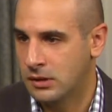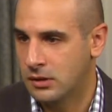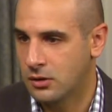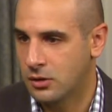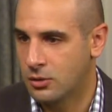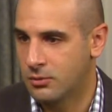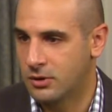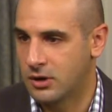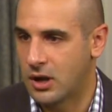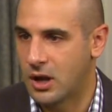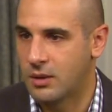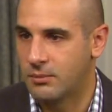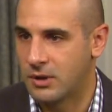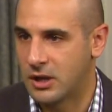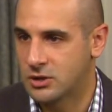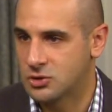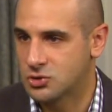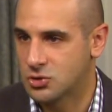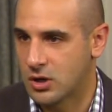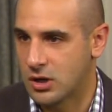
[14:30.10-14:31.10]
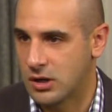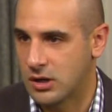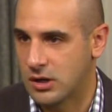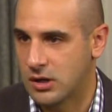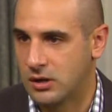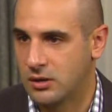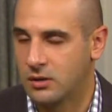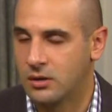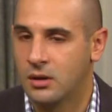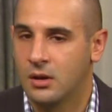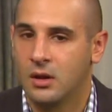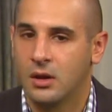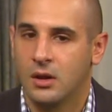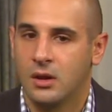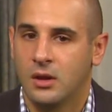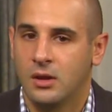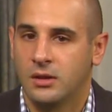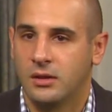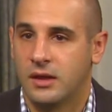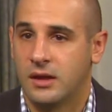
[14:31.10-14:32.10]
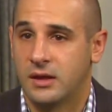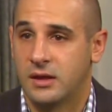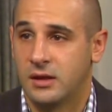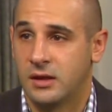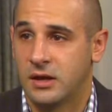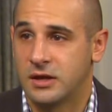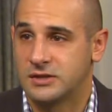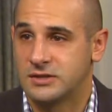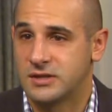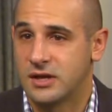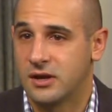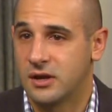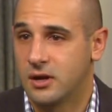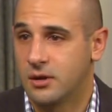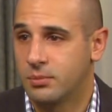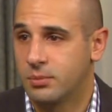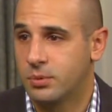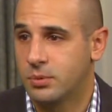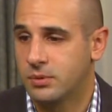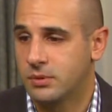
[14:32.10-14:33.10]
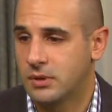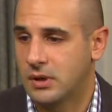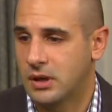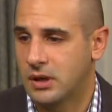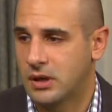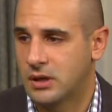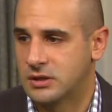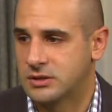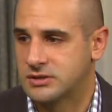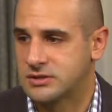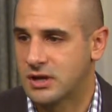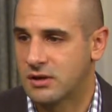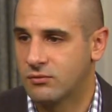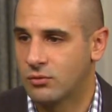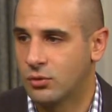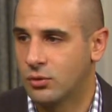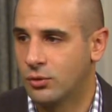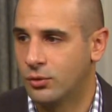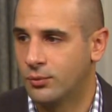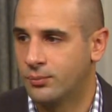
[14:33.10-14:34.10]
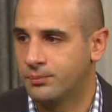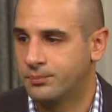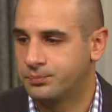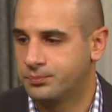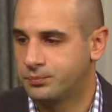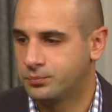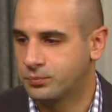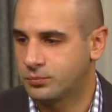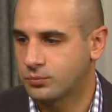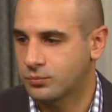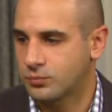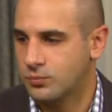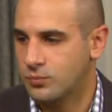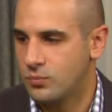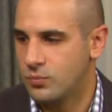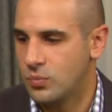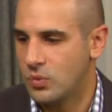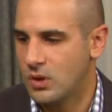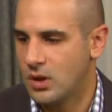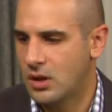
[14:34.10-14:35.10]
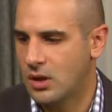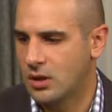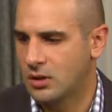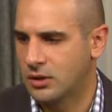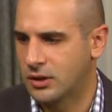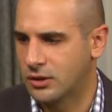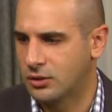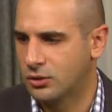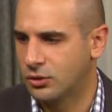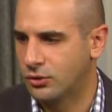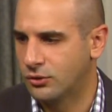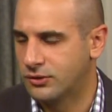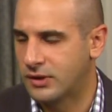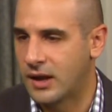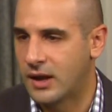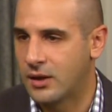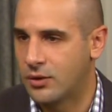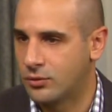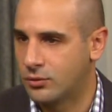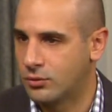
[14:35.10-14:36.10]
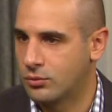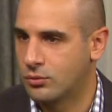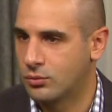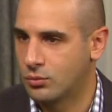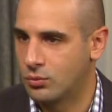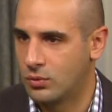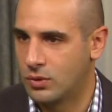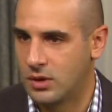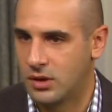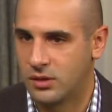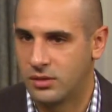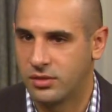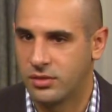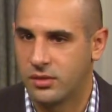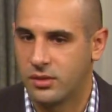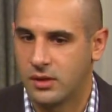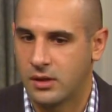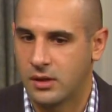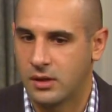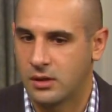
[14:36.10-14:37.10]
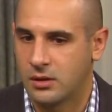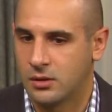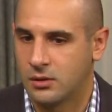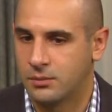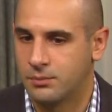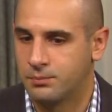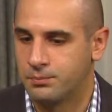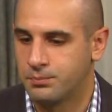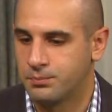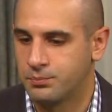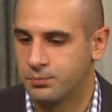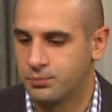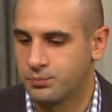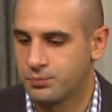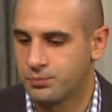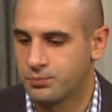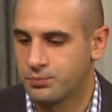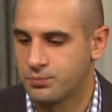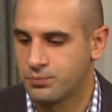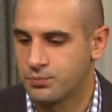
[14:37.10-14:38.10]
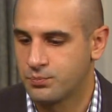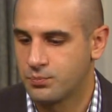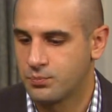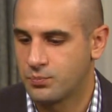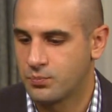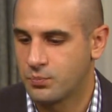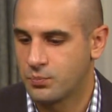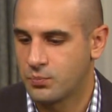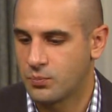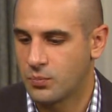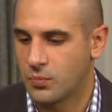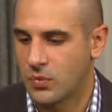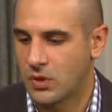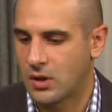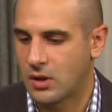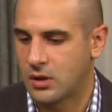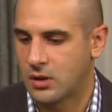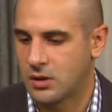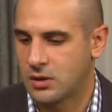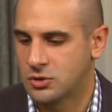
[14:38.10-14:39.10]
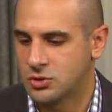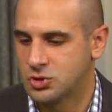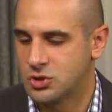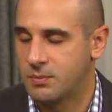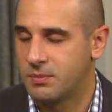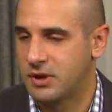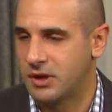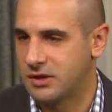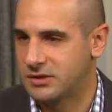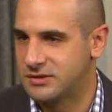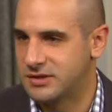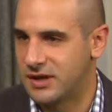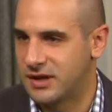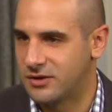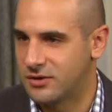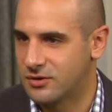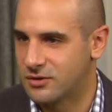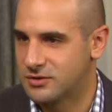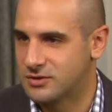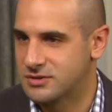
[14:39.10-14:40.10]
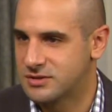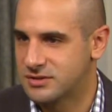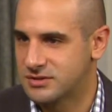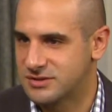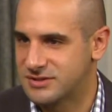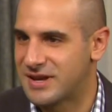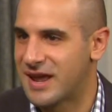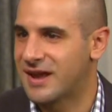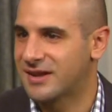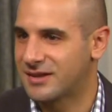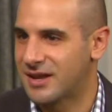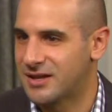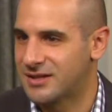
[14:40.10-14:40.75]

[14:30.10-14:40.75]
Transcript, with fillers: urban combat training. They had set up several, like a little town with um, uh, shipping containers mm -hmm. stacked yeah.